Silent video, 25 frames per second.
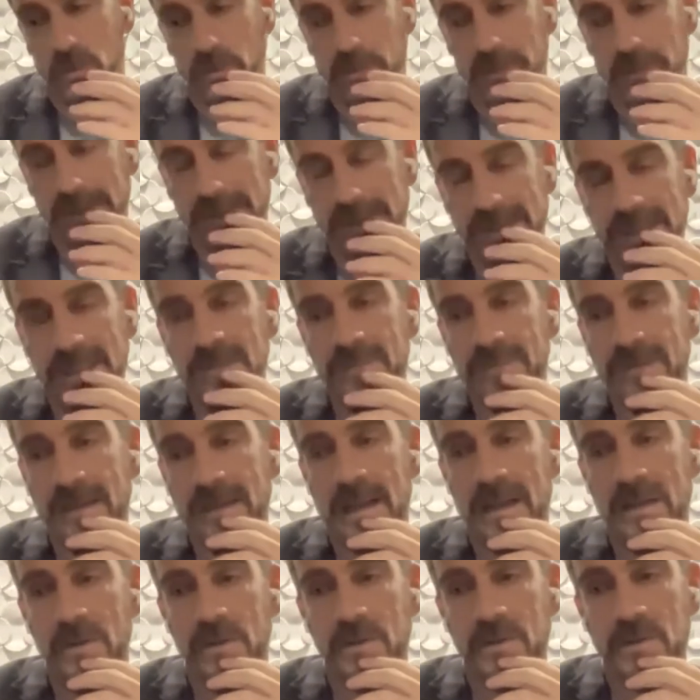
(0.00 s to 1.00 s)
believe, and I
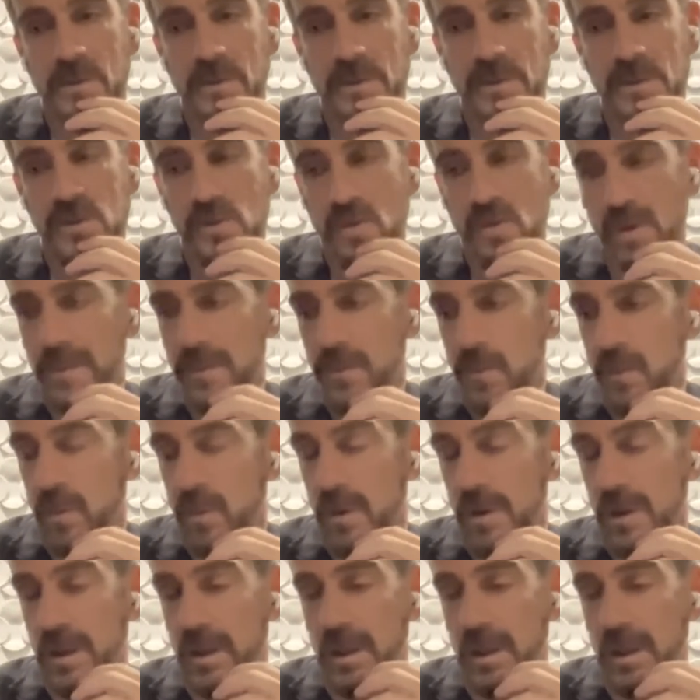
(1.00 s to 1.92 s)
also enjoy more